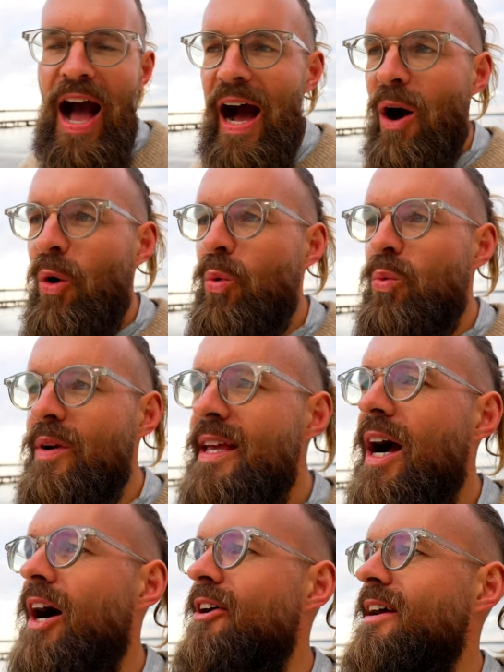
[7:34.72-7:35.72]
how
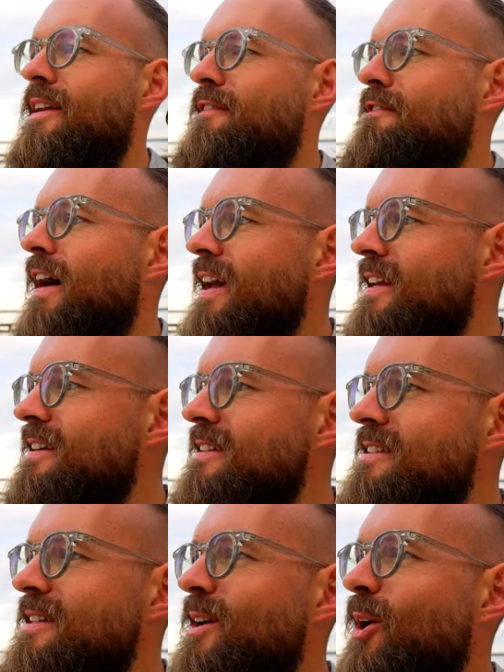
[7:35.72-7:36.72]
we are invited
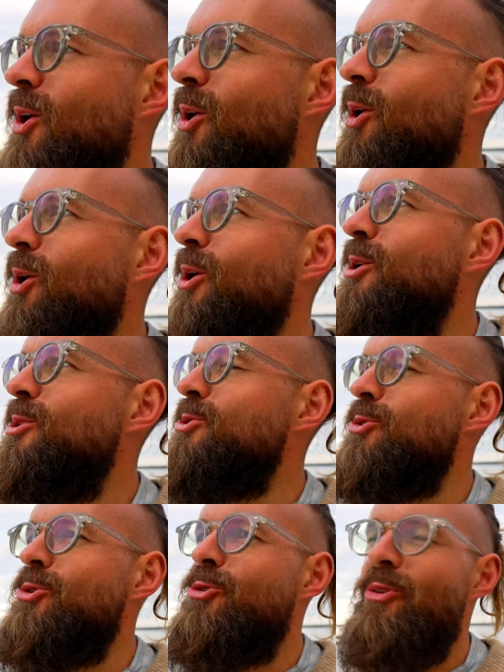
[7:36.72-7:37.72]

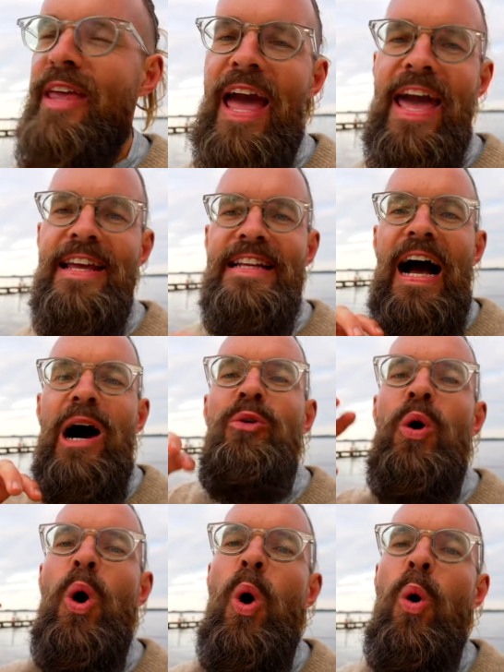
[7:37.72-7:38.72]
to create
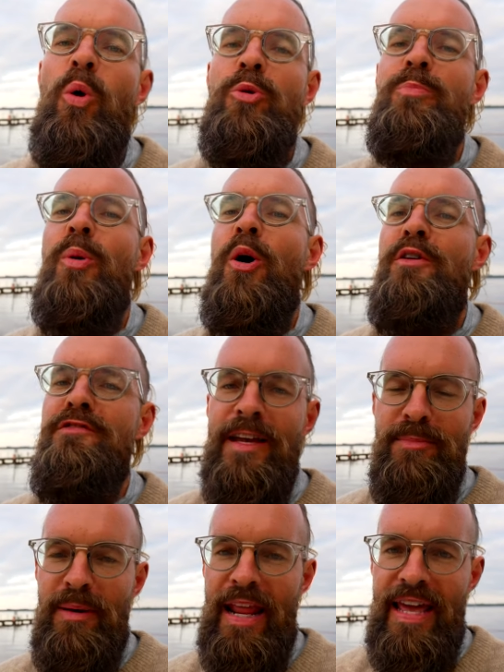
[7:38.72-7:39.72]
our own
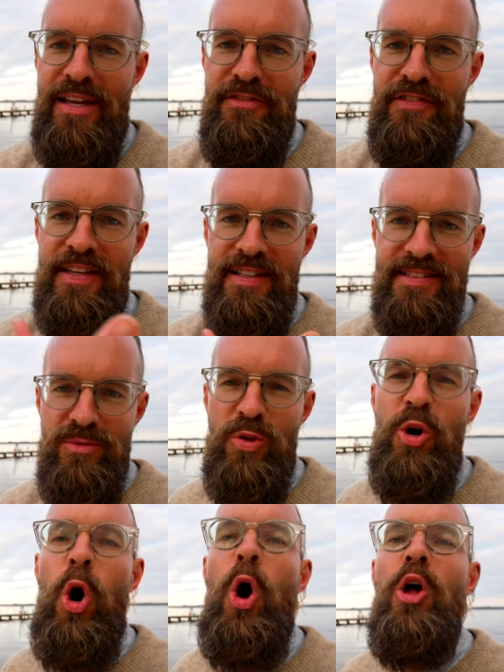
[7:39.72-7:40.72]
perfect playing field
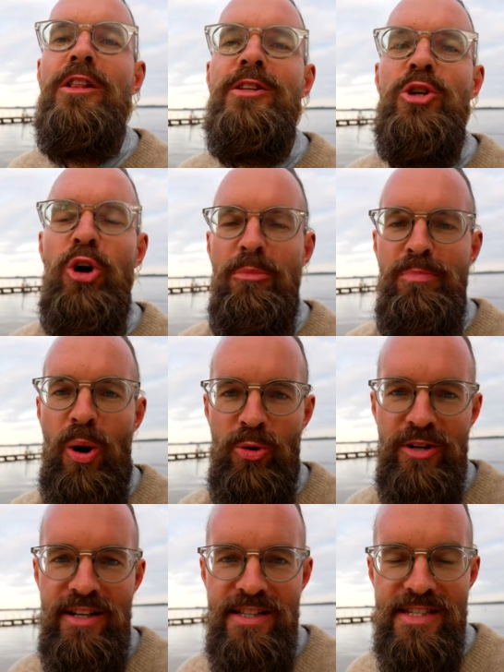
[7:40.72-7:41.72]
with all the
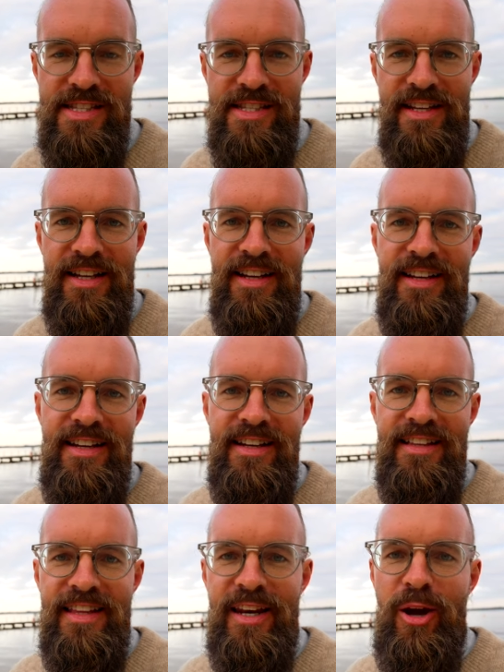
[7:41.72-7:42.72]
components
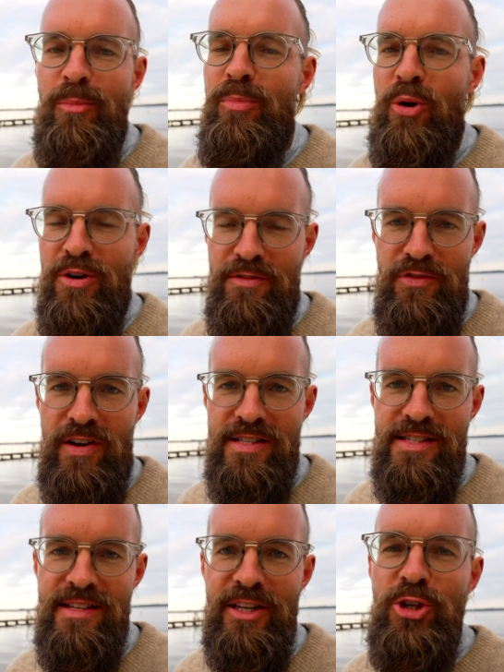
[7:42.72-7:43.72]
that are important for
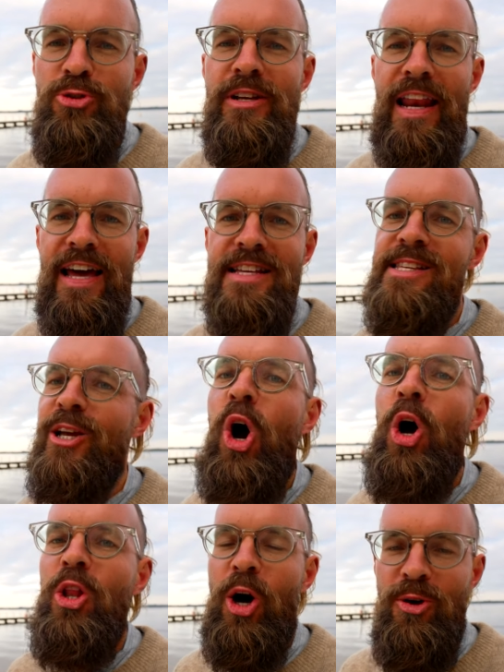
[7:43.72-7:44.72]
us, utilizing
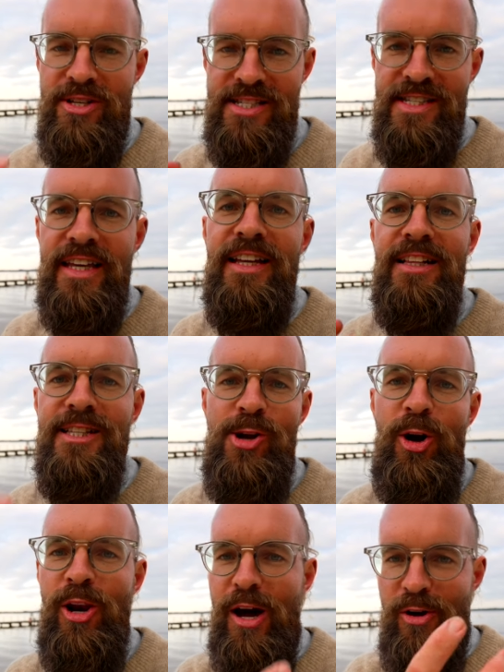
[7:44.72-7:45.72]
all our skills,
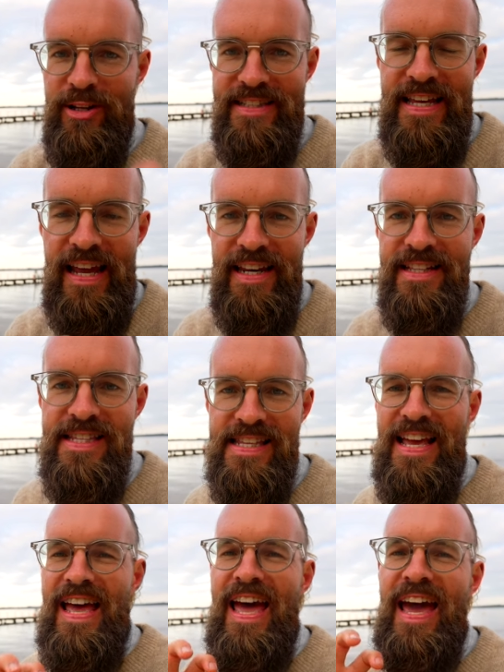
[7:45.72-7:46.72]
all our talents,
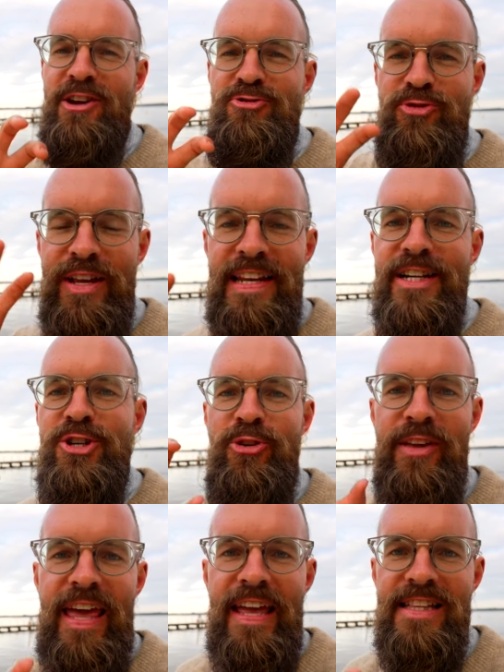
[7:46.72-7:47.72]
and really
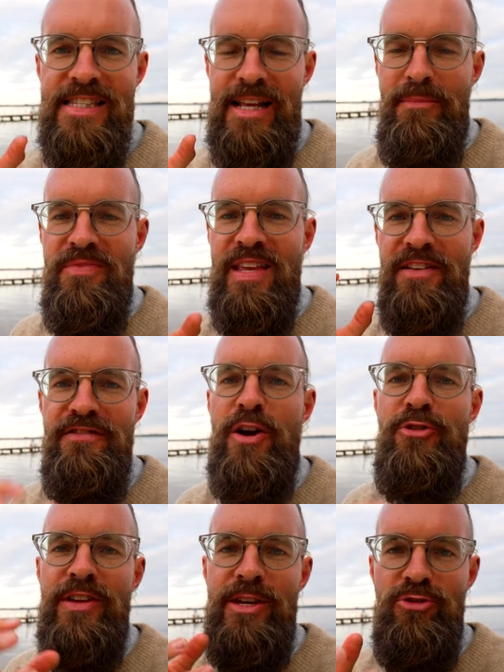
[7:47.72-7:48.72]
create something
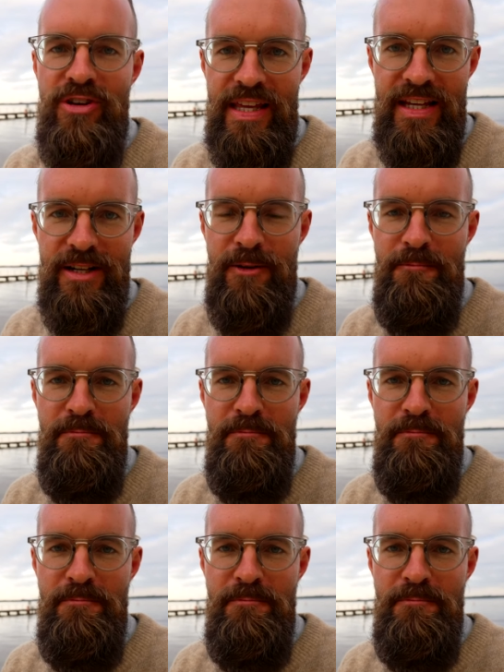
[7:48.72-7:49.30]
very unique.